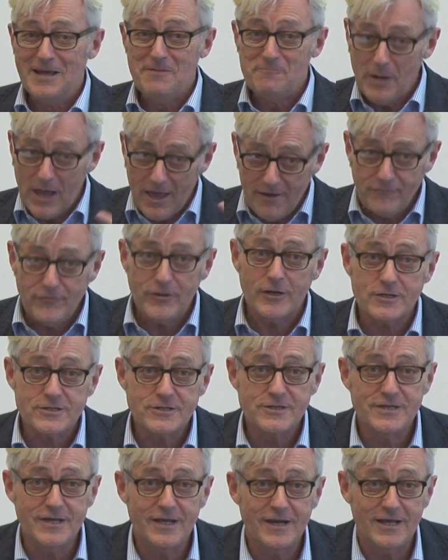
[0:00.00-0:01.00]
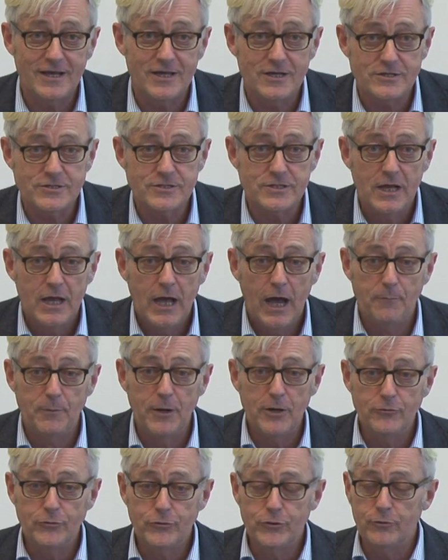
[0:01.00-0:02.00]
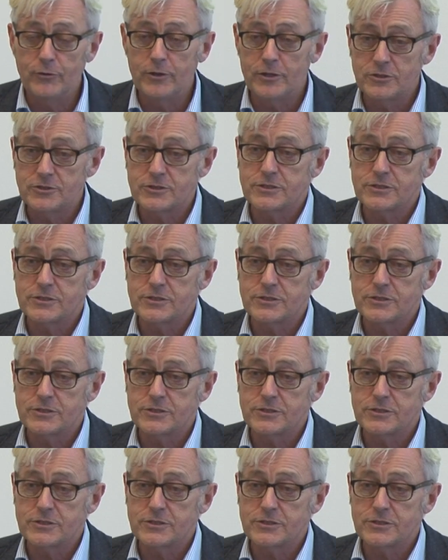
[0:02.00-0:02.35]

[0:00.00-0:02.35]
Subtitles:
but if you're serious about doing